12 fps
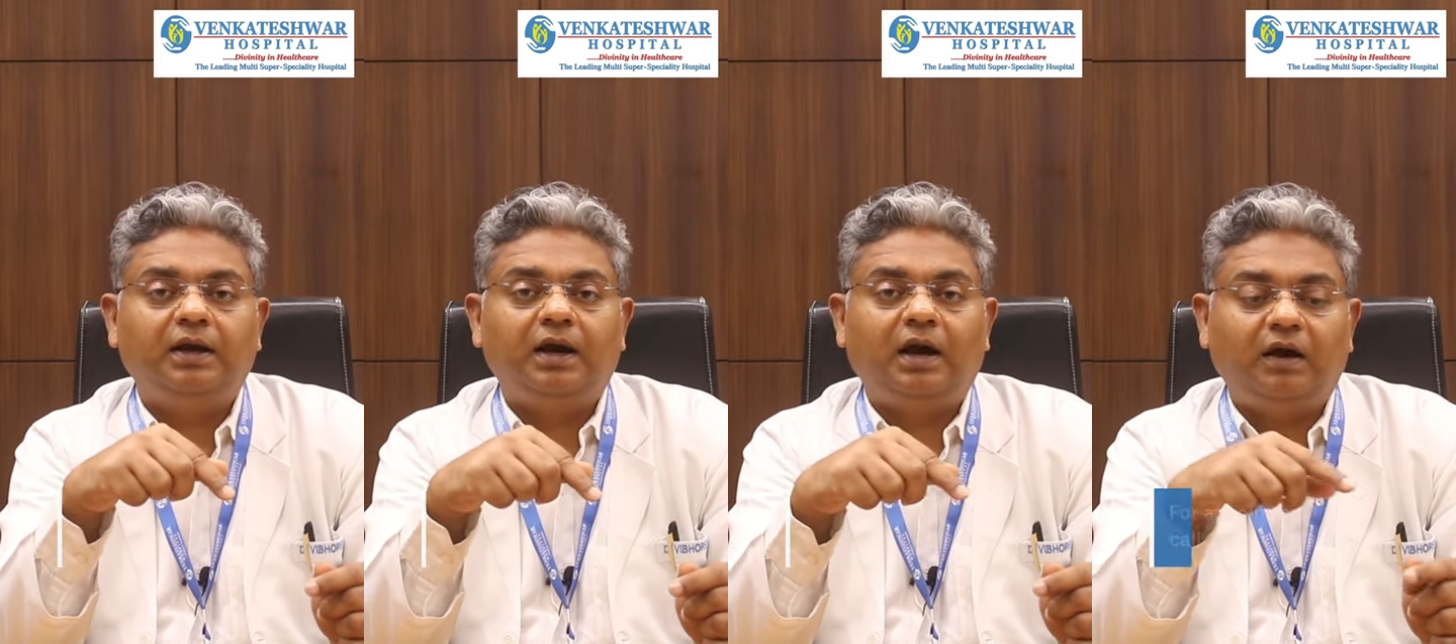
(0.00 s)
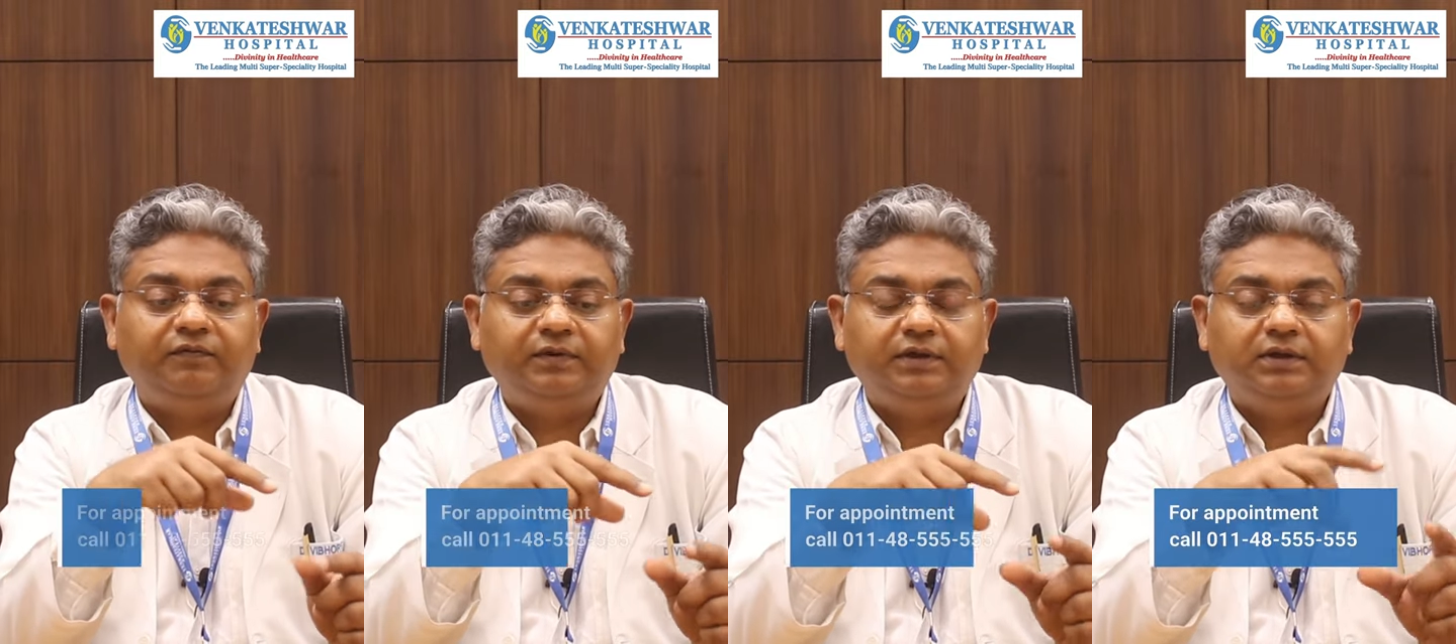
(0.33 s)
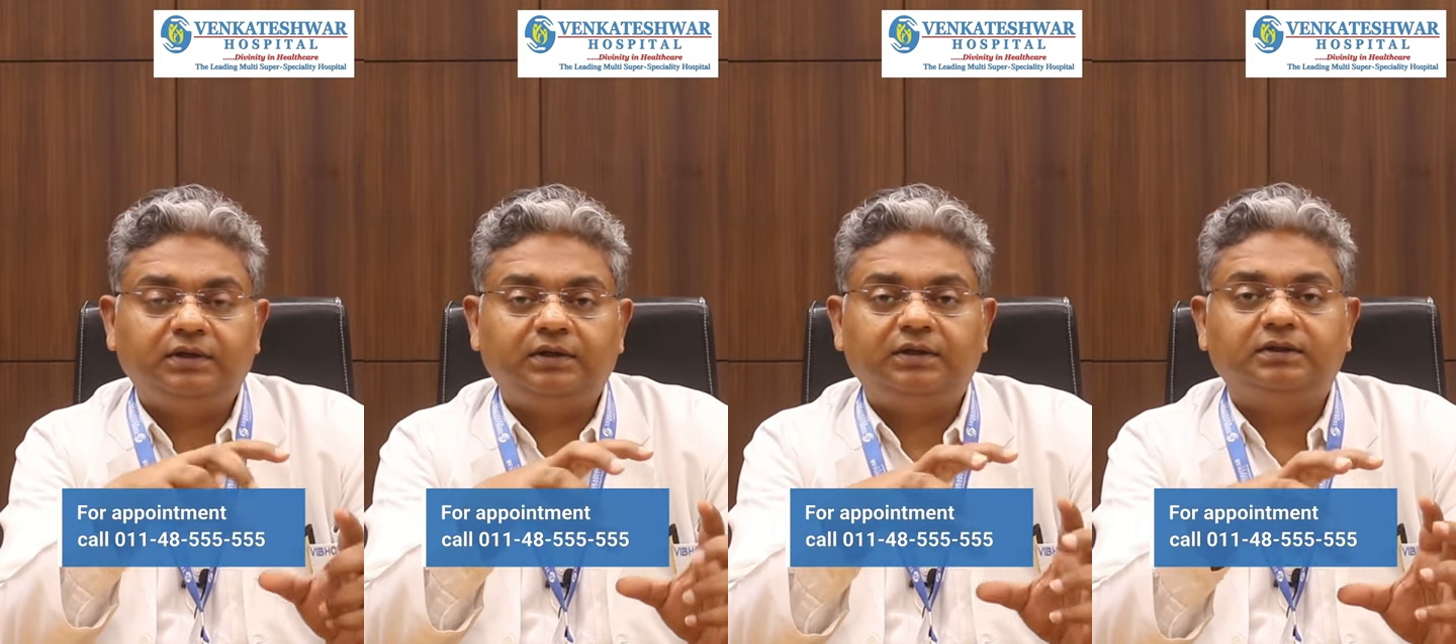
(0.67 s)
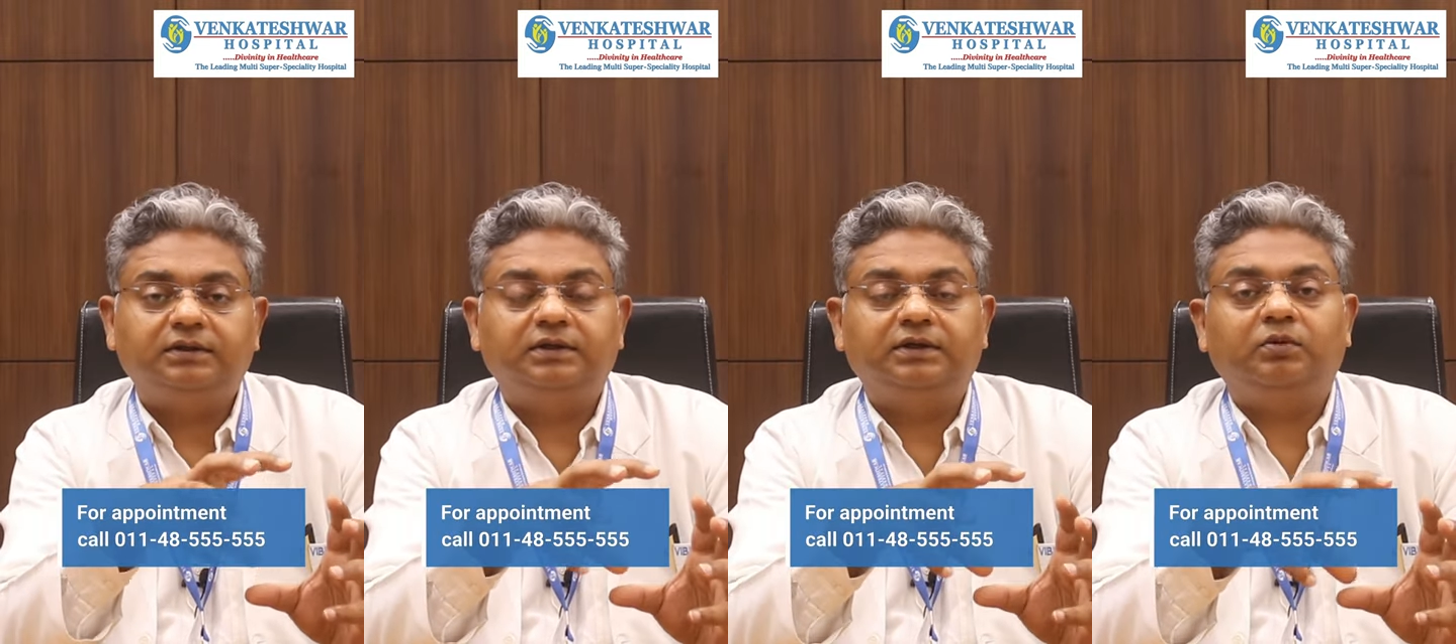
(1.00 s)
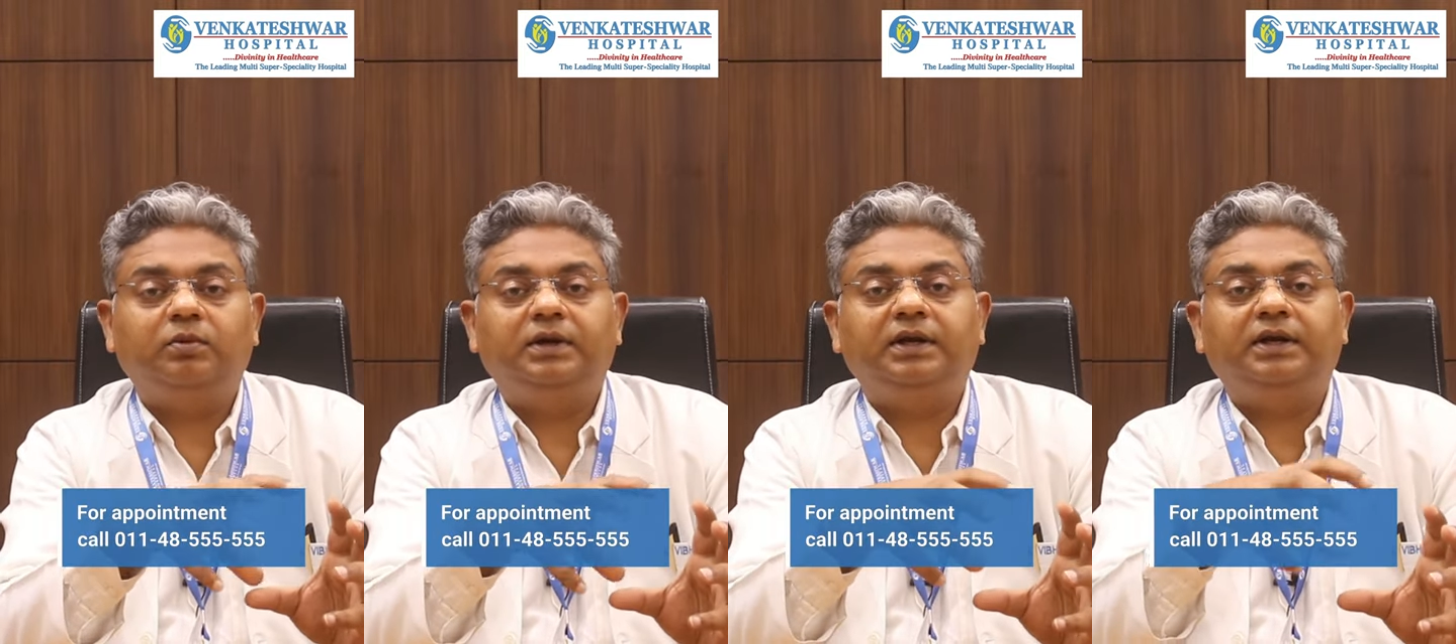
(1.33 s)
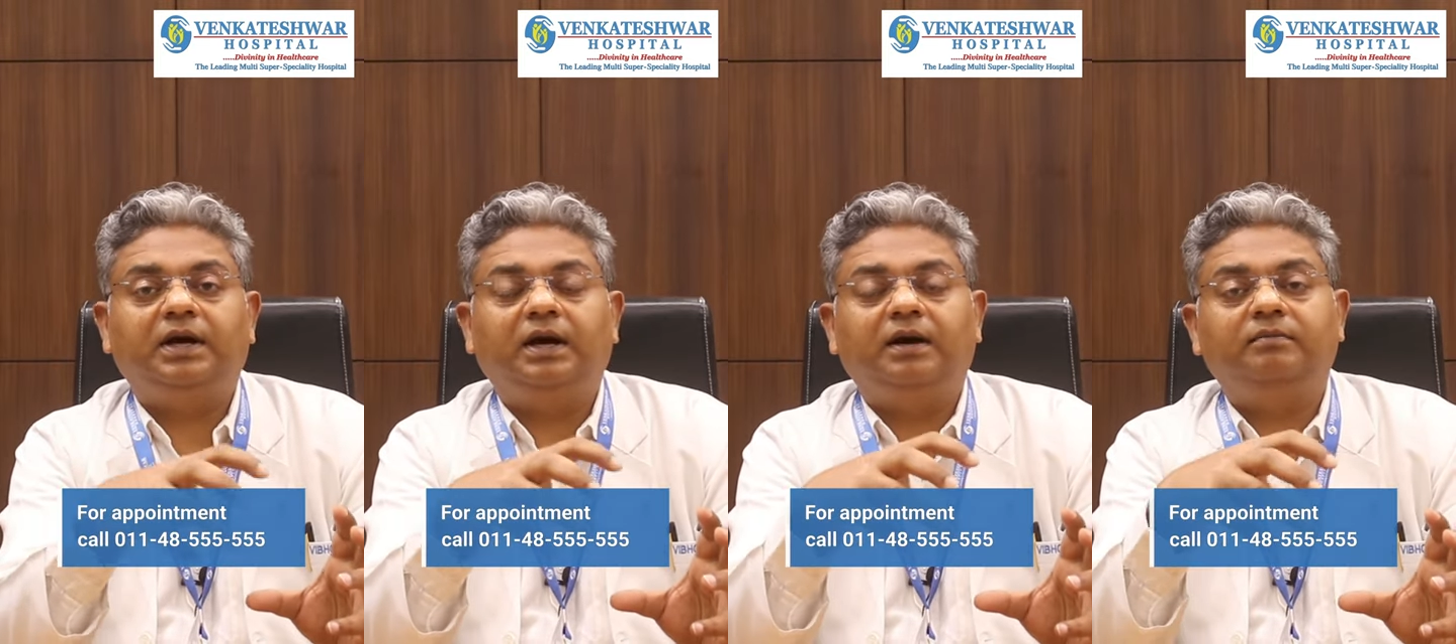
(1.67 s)
After the
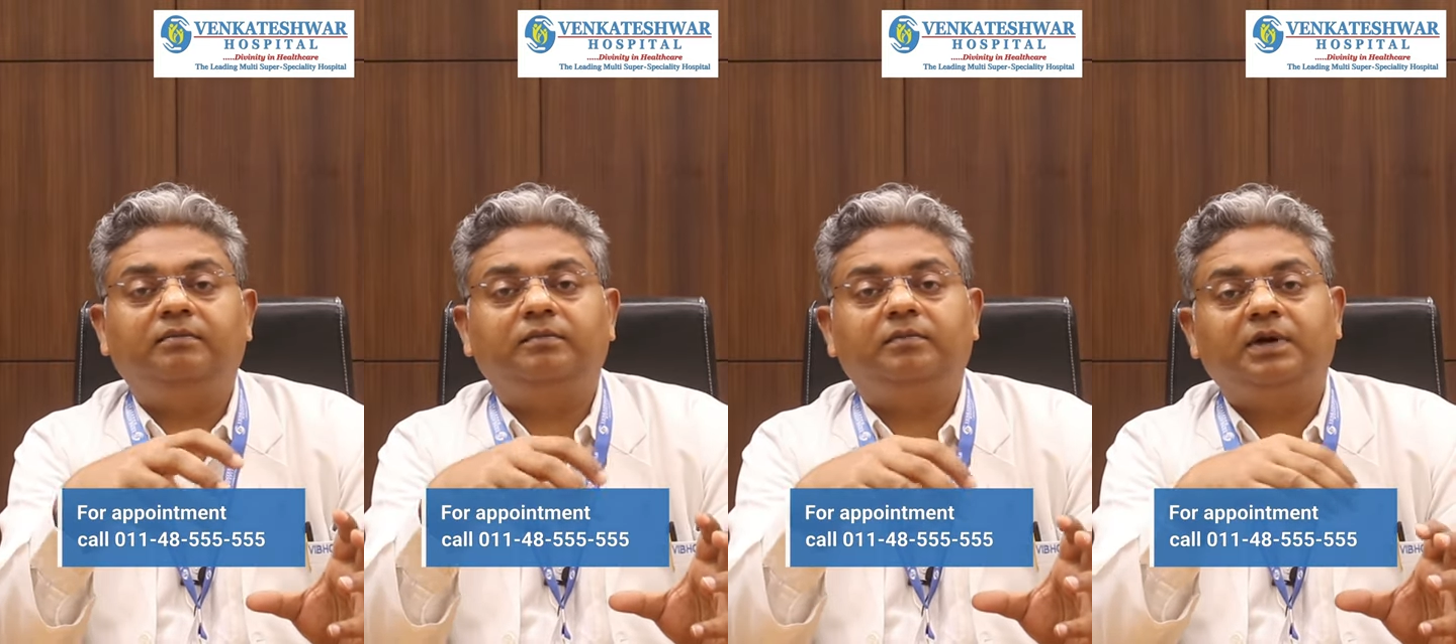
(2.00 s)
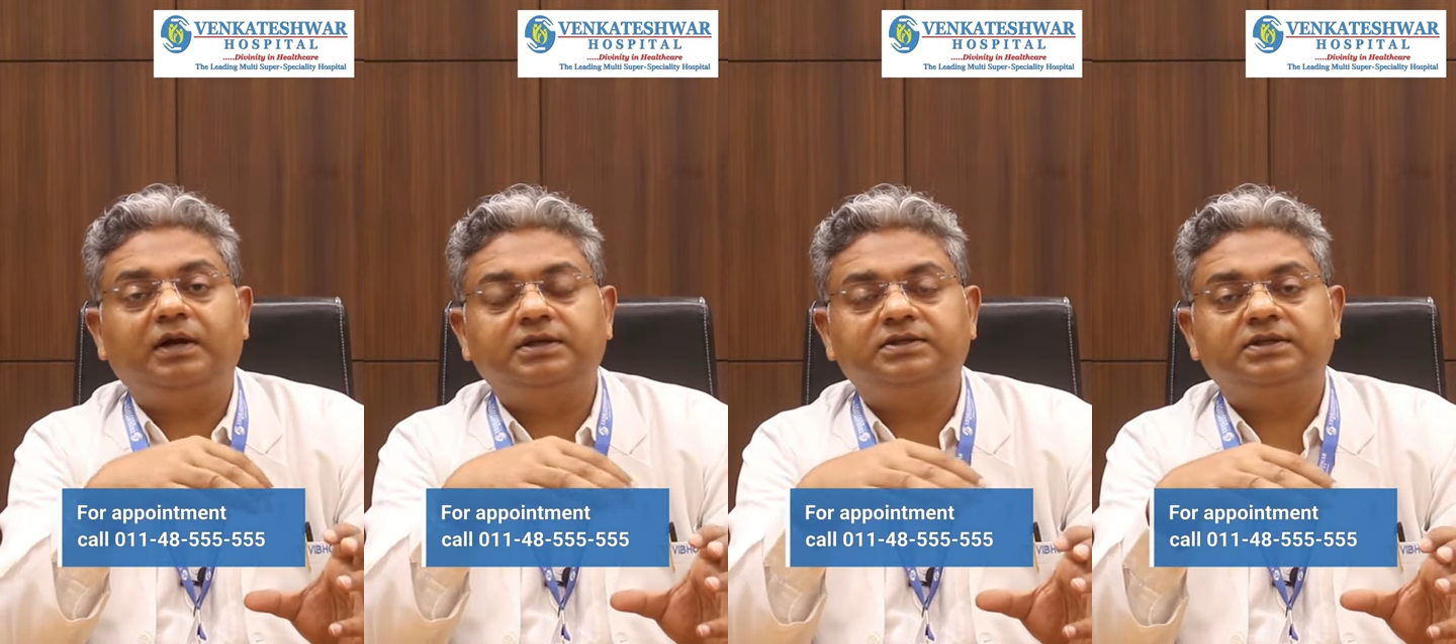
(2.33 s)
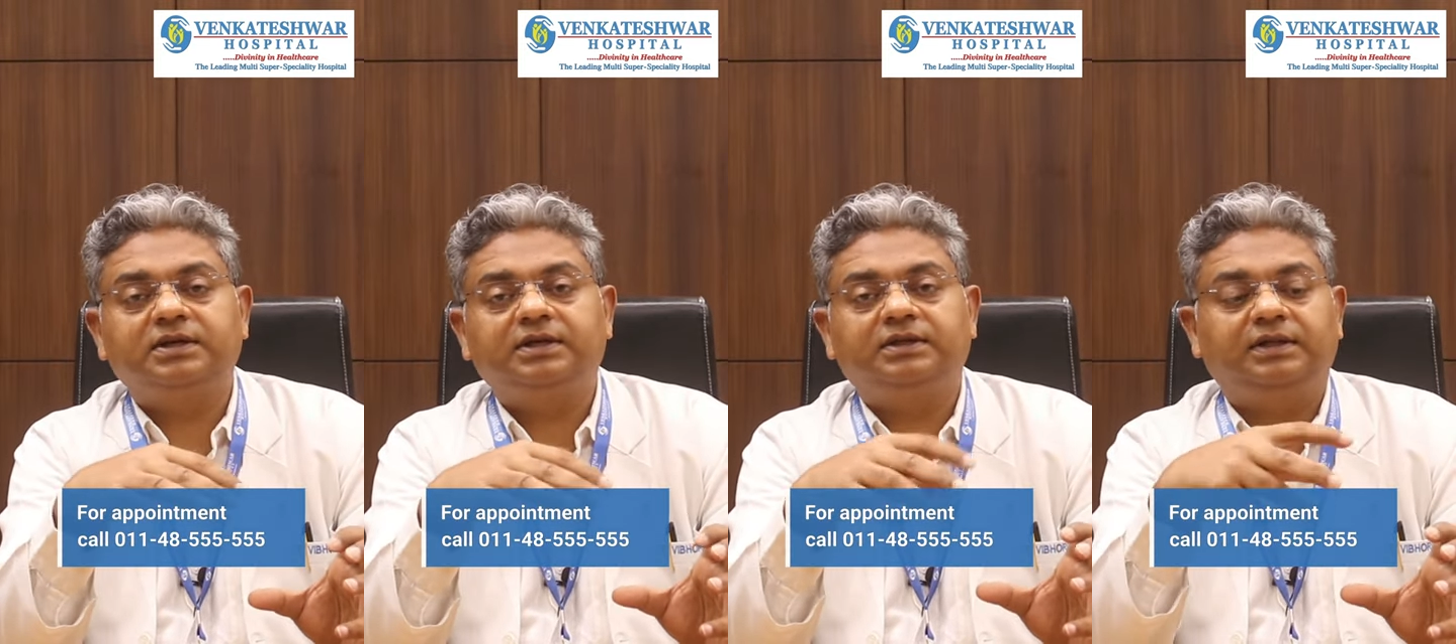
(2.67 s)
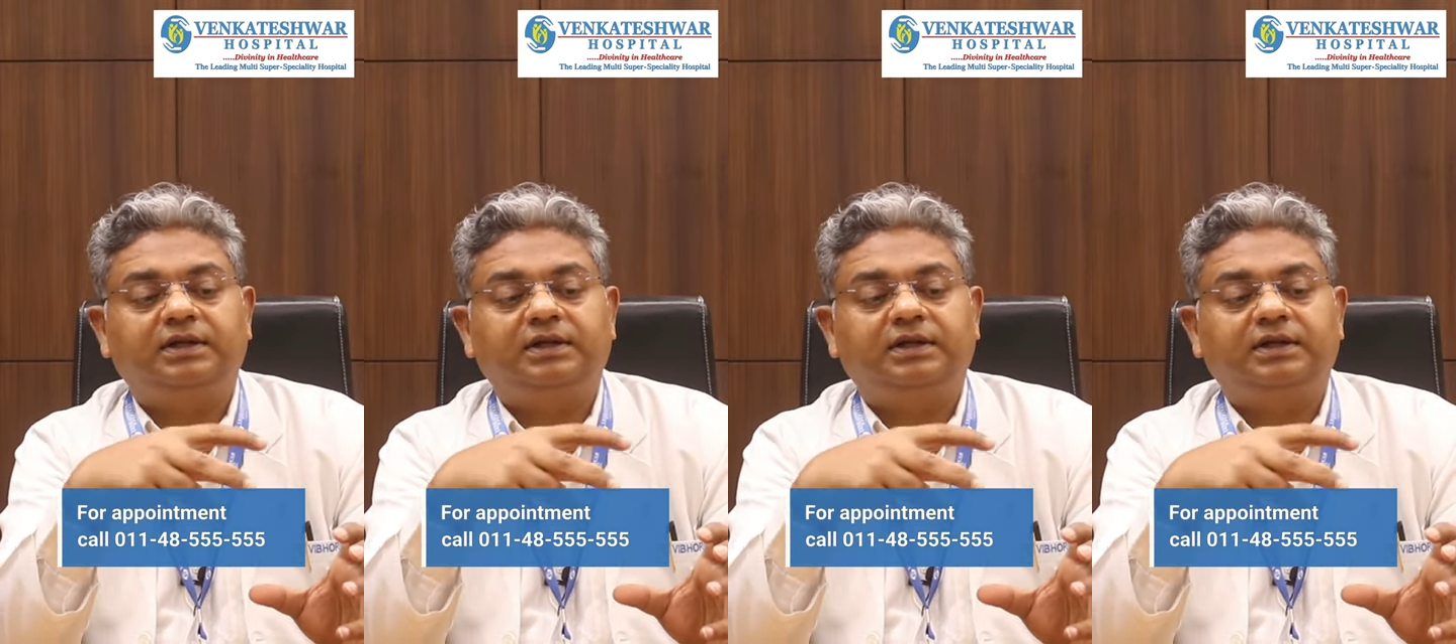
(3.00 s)
robotic arm cuts it,